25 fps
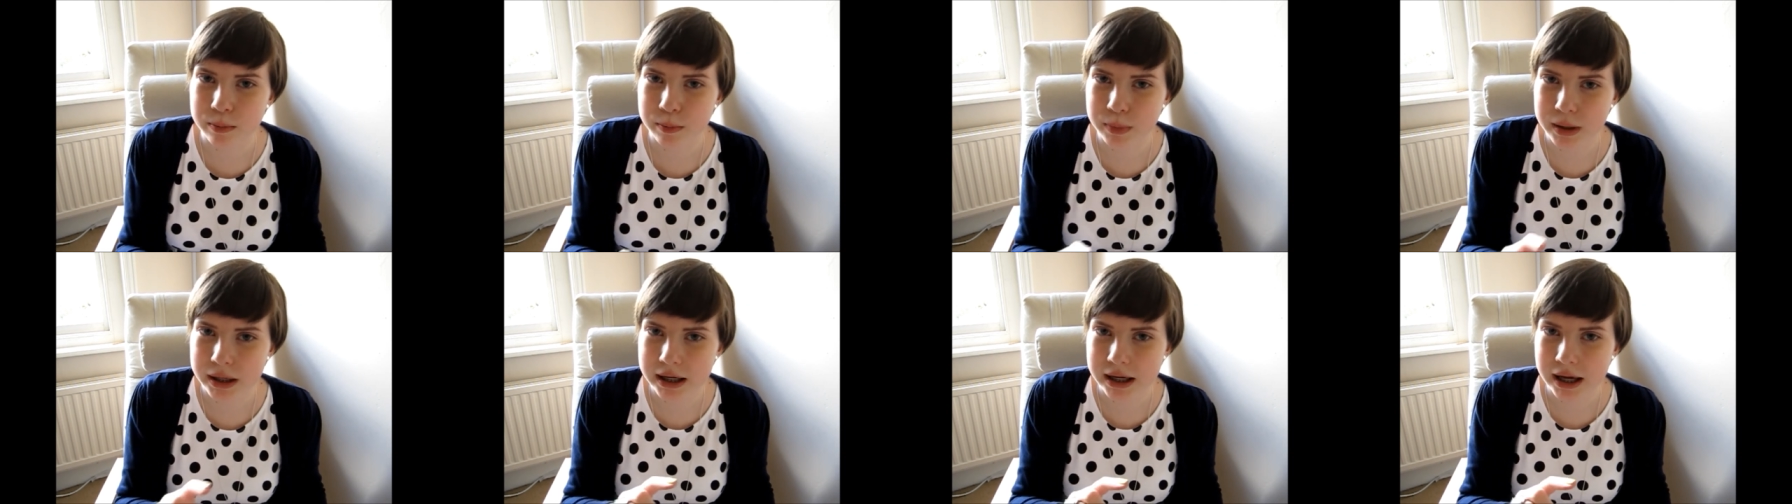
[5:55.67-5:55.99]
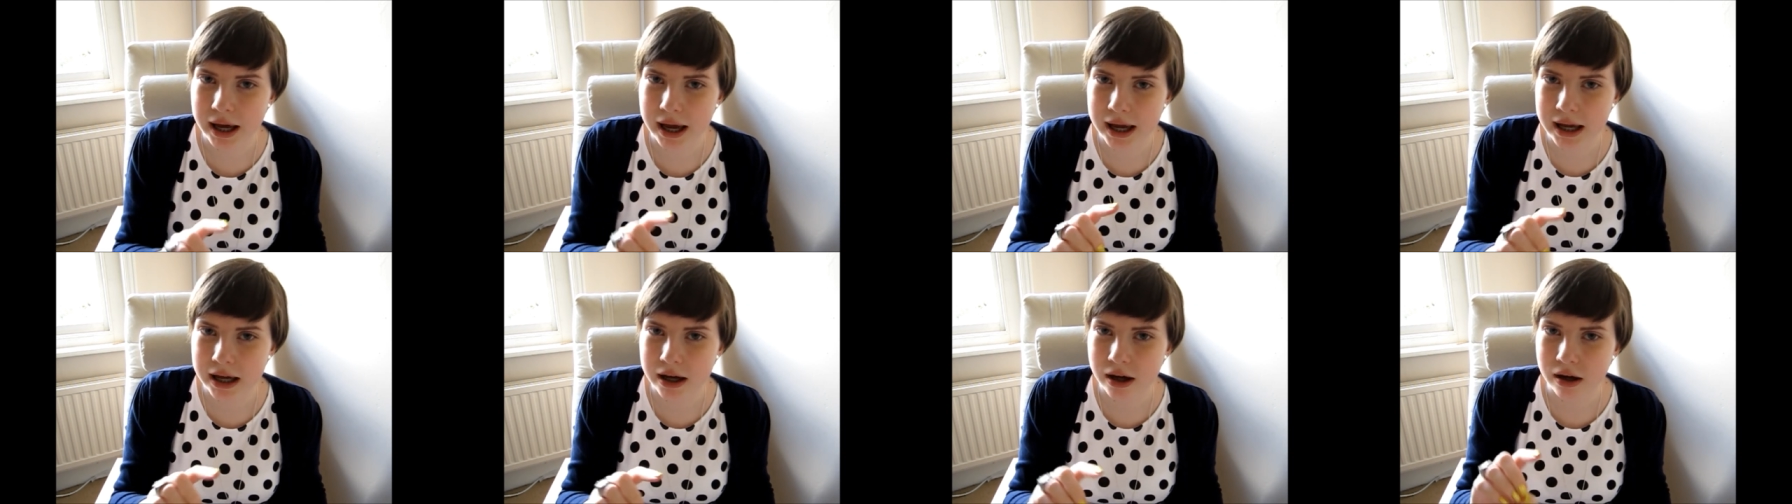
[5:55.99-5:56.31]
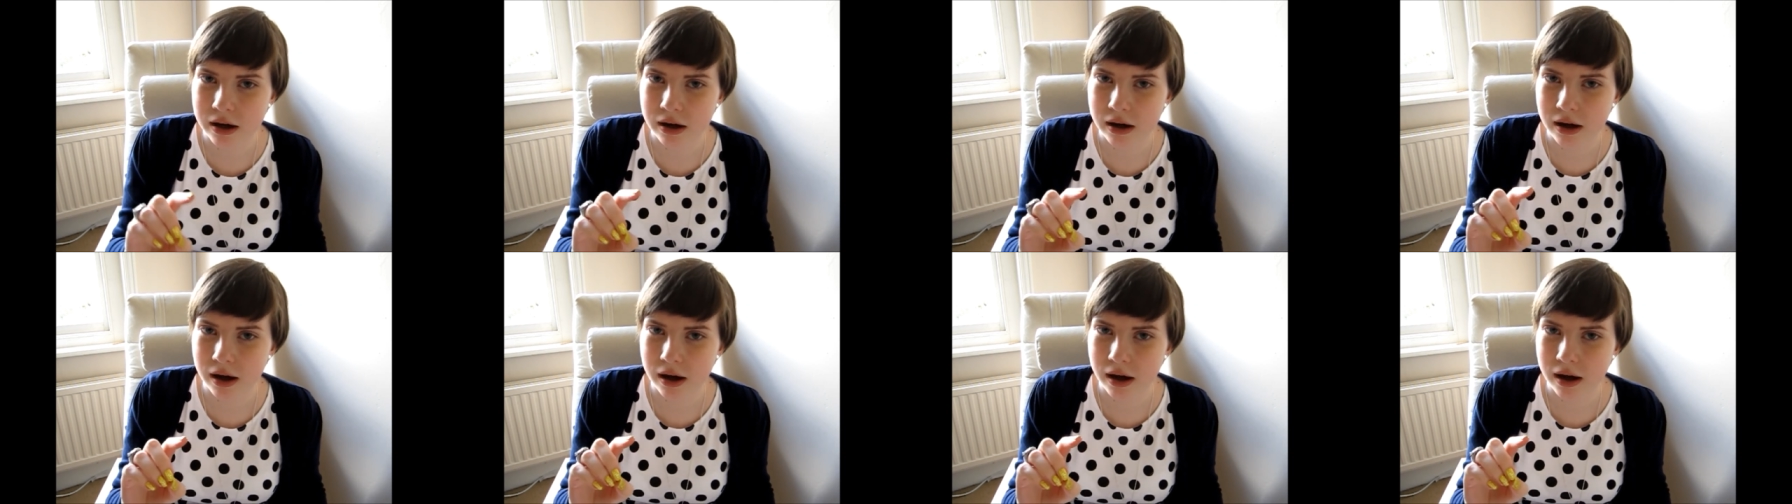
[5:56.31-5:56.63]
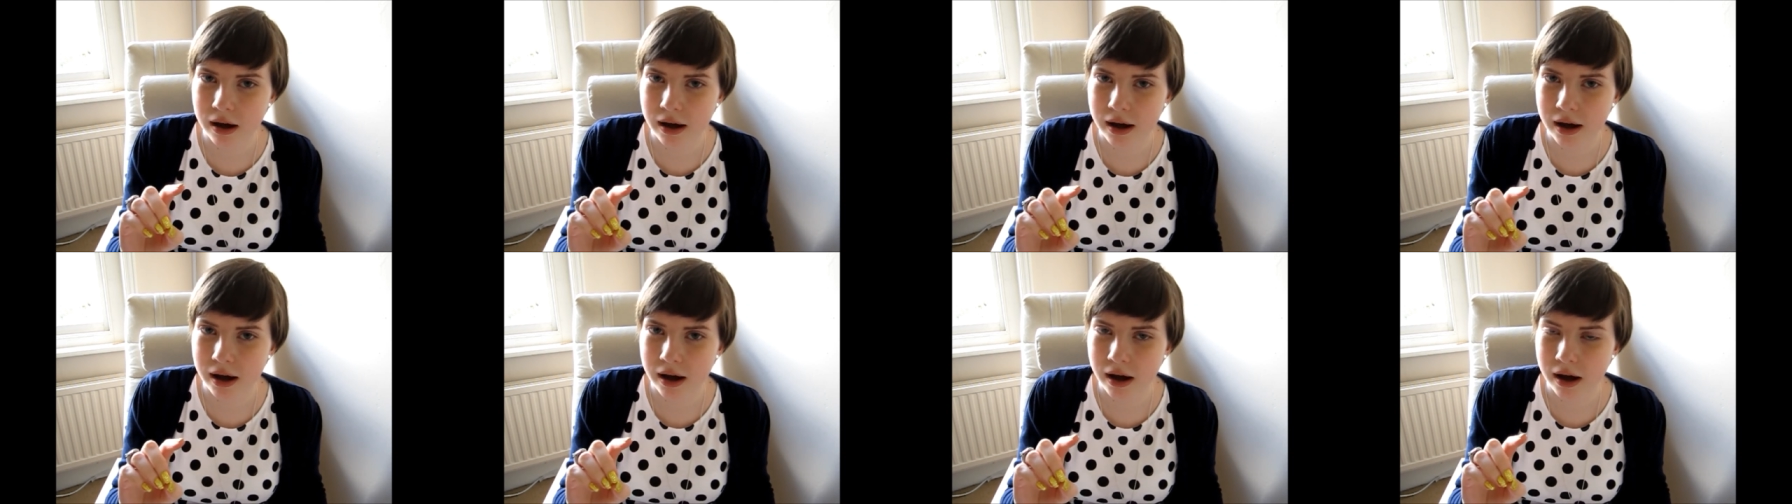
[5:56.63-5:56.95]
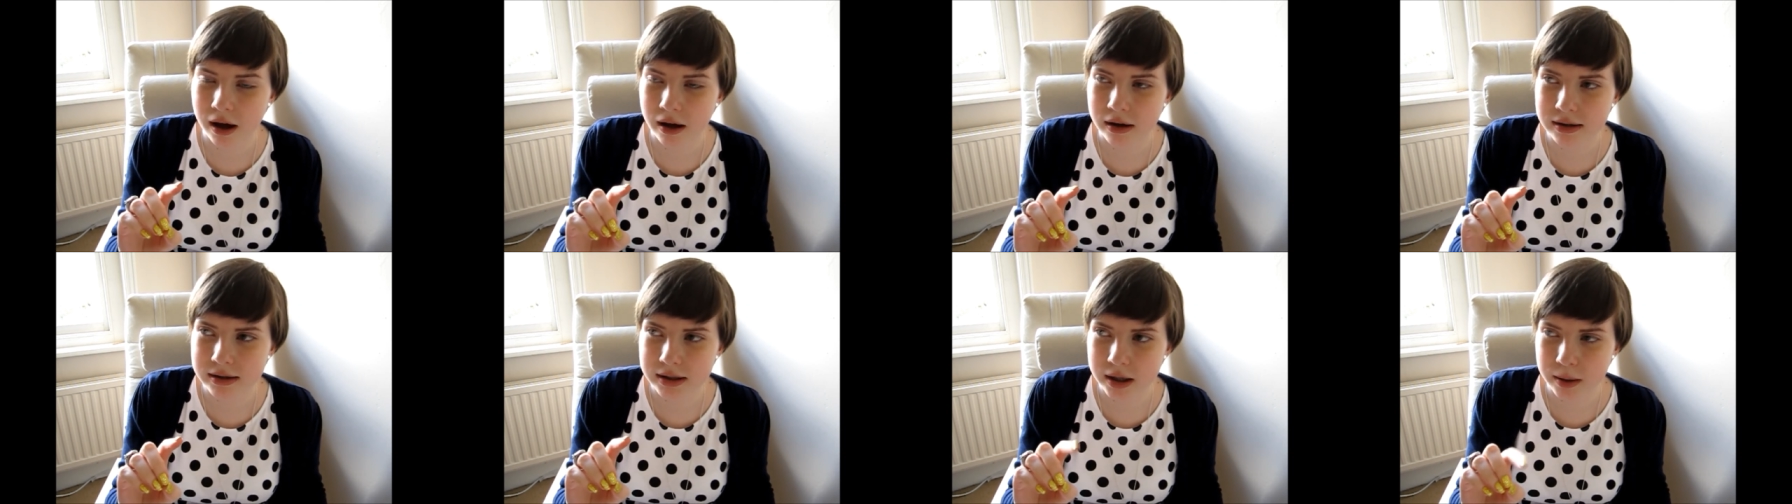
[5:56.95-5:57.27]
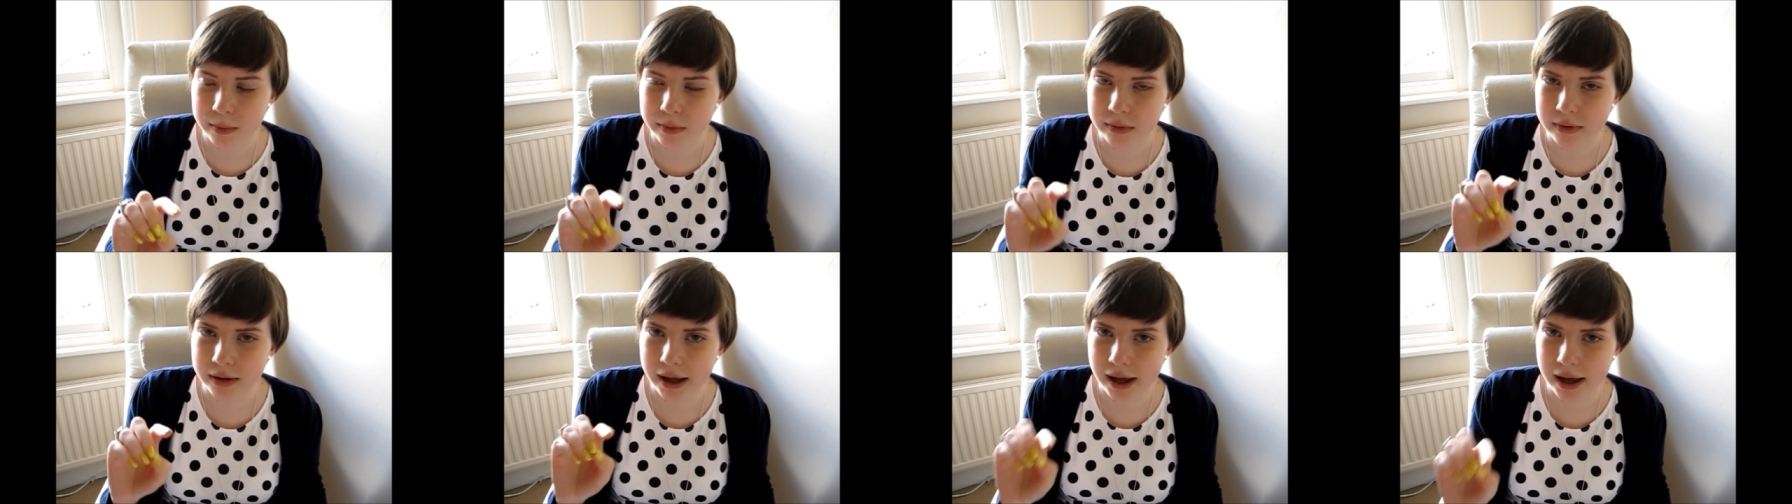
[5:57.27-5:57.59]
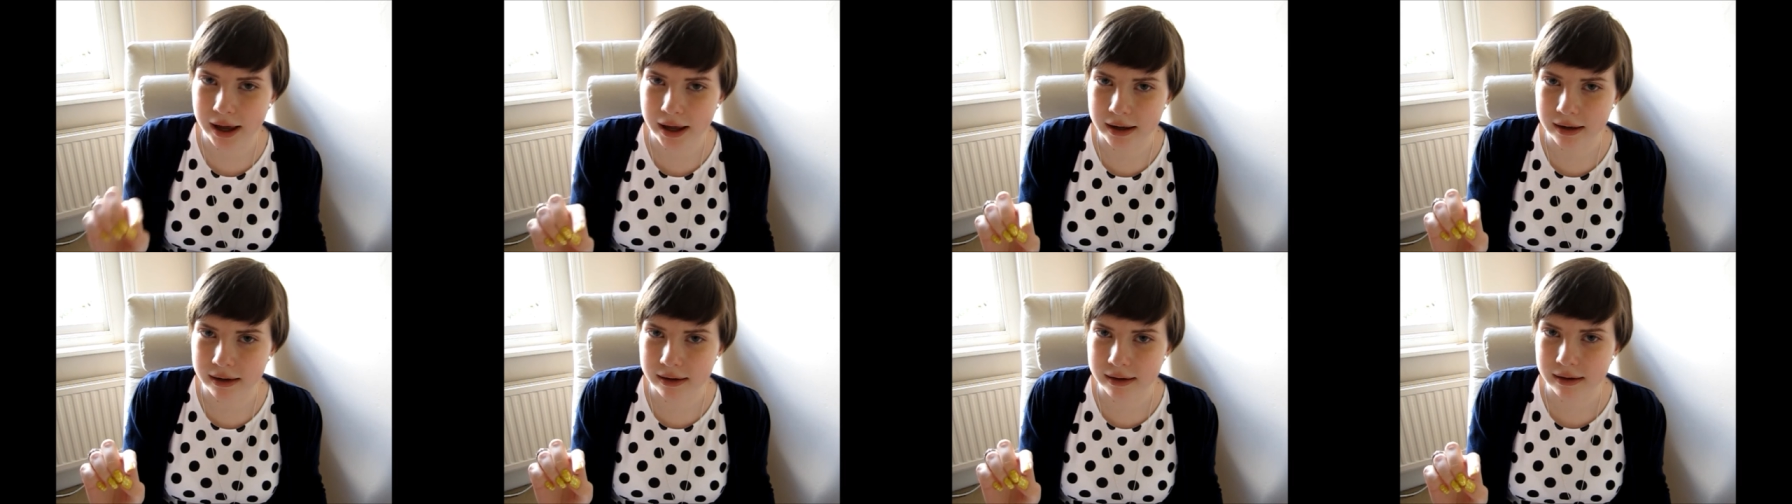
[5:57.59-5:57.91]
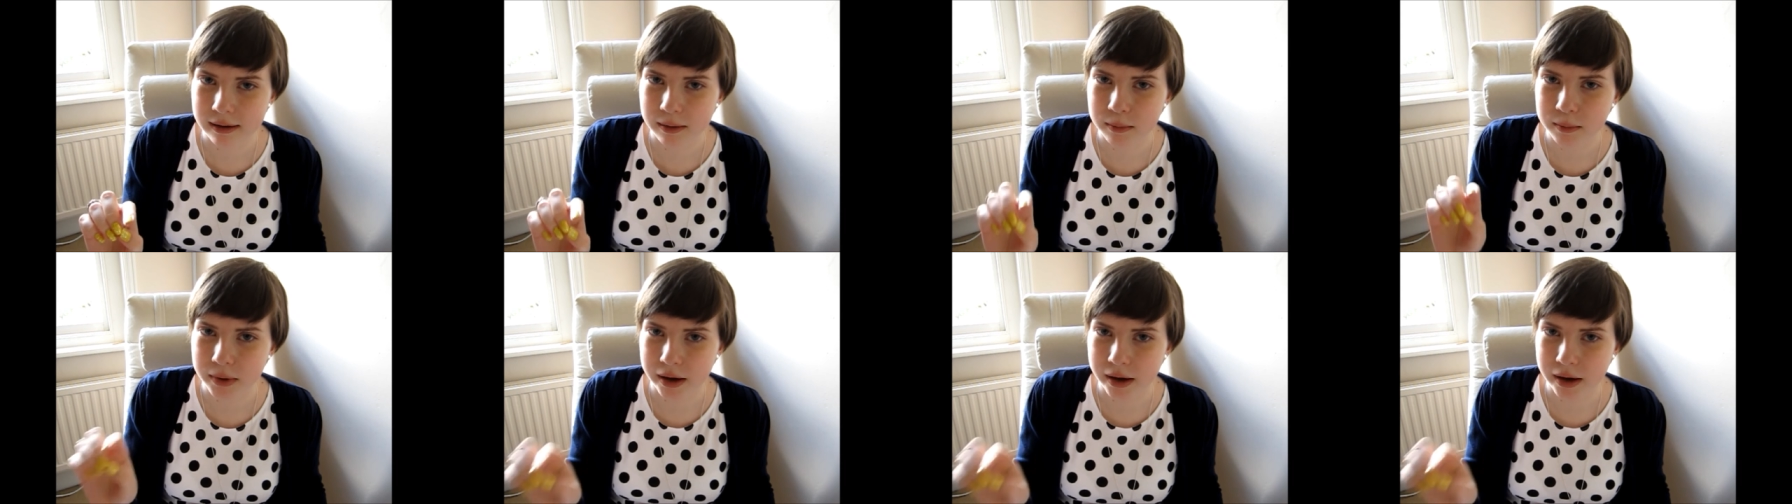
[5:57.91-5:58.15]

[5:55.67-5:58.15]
P-A-double-N,